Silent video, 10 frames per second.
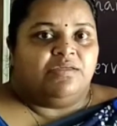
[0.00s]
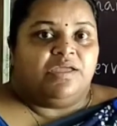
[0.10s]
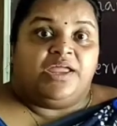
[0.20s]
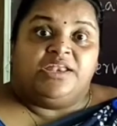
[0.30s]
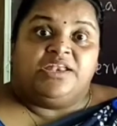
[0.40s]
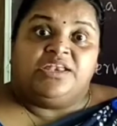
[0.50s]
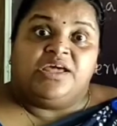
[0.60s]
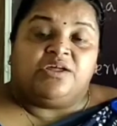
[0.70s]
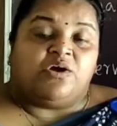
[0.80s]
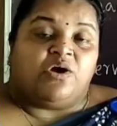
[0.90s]

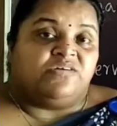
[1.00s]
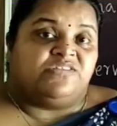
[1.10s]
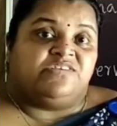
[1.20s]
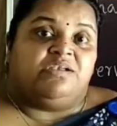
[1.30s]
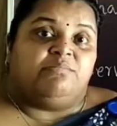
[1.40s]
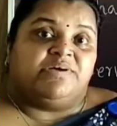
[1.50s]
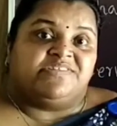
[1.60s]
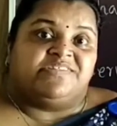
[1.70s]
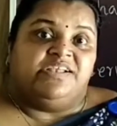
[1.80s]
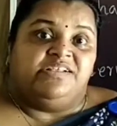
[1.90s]
Intercostal
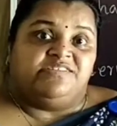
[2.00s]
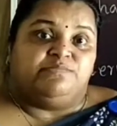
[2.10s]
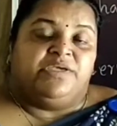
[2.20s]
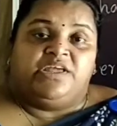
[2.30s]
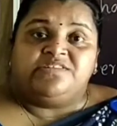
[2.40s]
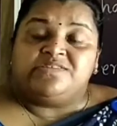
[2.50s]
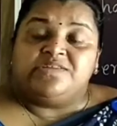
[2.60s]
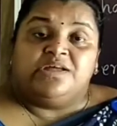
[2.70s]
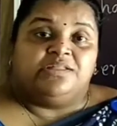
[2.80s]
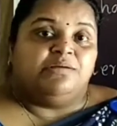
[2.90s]
muscles means
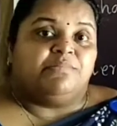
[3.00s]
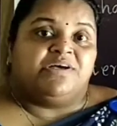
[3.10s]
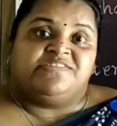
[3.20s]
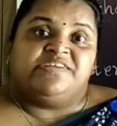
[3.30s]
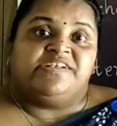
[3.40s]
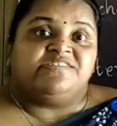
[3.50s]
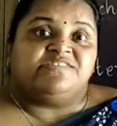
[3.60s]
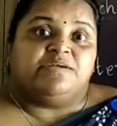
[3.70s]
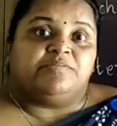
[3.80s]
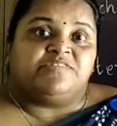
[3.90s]
the
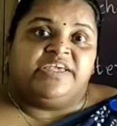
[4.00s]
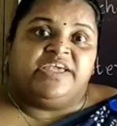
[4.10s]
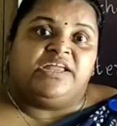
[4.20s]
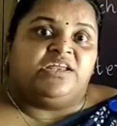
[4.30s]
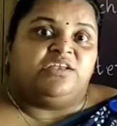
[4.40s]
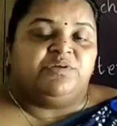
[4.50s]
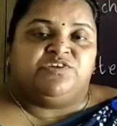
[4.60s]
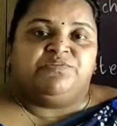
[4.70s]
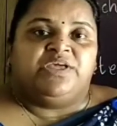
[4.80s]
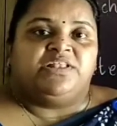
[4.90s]
muscles seen in
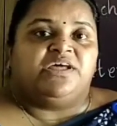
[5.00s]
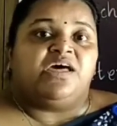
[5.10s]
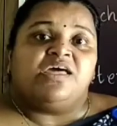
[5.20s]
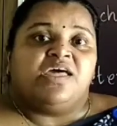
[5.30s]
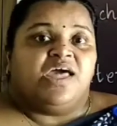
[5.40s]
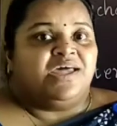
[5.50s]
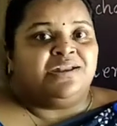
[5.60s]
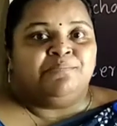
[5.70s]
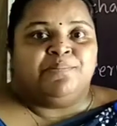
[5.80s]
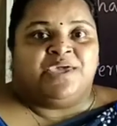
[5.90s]
between the
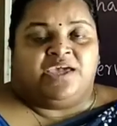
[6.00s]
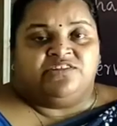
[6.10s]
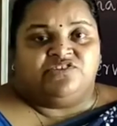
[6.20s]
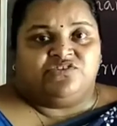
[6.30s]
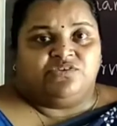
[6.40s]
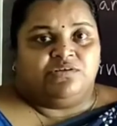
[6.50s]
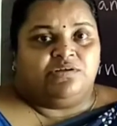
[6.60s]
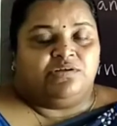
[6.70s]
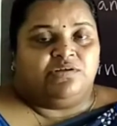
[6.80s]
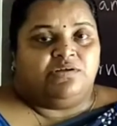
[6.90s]
rib cage.
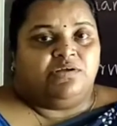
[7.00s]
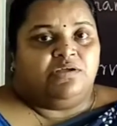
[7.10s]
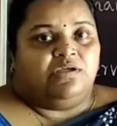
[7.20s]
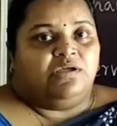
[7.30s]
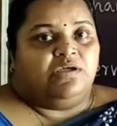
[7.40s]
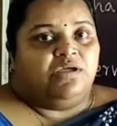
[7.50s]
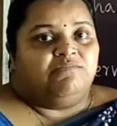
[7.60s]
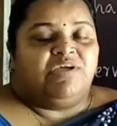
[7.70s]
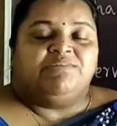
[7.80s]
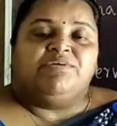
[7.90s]

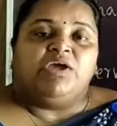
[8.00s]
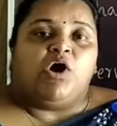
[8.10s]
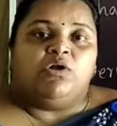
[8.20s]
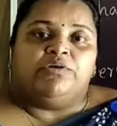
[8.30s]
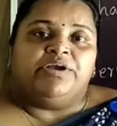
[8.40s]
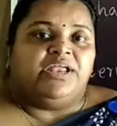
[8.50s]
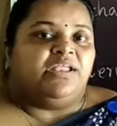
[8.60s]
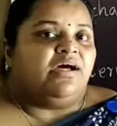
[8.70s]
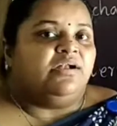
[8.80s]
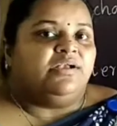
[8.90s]
When we already
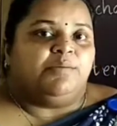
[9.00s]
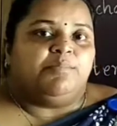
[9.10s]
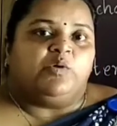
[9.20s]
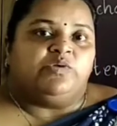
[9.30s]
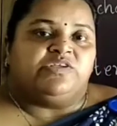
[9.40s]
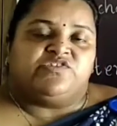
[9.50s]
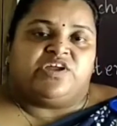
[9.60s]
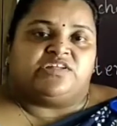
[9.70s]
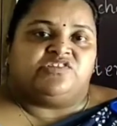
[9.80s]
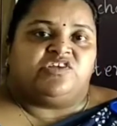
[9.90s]
learnt about the
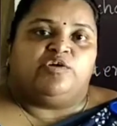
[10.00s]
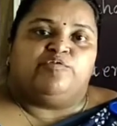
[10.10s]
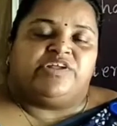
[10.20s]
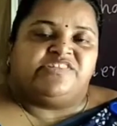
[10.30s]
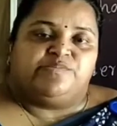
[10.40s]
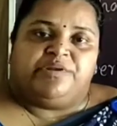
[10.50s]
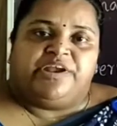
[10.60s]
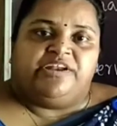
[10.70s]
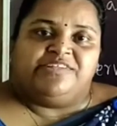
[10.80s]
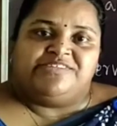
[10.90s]
structure of
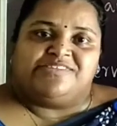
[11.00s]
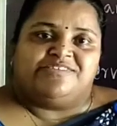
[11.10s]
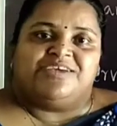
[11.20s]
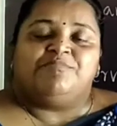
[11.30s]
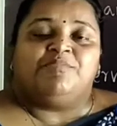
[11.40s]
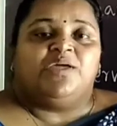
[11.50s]
respiratory system,